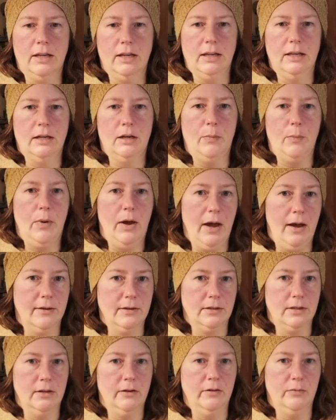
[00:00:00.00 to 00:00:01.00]
in a
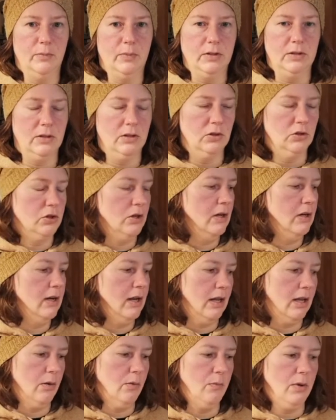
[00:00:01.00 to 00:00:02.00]
positive position,
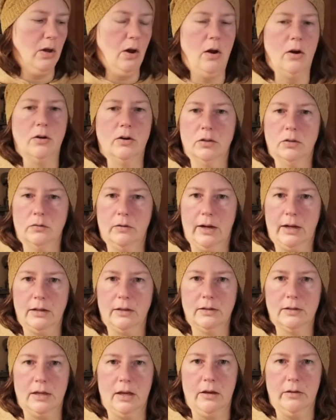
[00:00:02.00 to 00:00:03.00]
it can be hard to
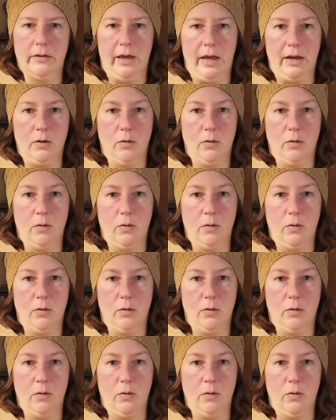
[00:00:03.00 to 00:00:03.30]
reconcile that,